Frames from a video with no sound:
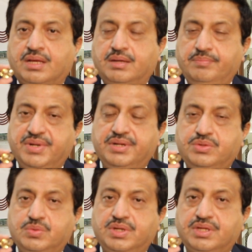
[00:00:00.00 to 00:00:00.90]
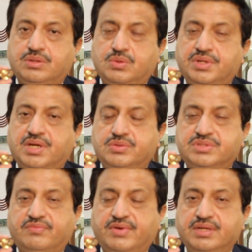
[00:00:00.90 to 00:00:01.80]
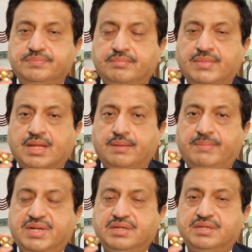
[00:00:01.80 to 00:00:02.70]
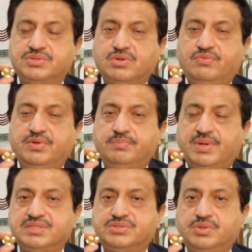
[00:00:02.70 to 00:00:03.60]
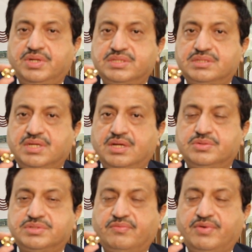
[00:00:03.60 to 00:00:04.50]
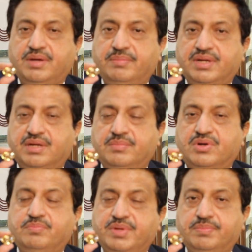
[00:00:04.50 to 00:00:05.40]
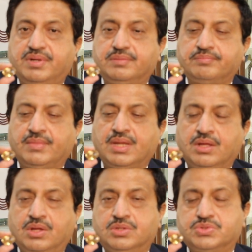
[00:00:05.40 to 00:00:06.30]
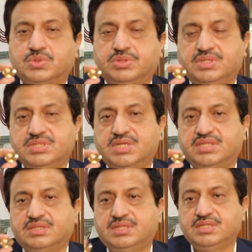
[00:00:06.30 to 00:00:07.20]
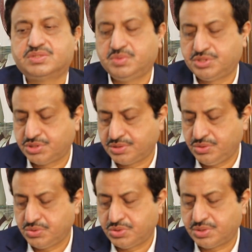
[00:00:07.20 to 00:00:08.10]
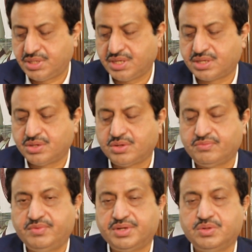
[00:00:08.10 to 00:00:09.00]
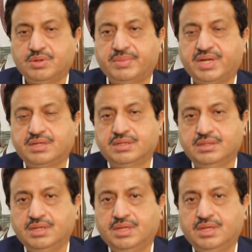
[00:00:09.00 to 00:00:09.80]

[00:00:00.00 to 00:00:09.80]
compared to a good yellow sapphire, but it is often passed on as a yellow sapphire by a number of people. So these are the things which you should take care of when you are buying a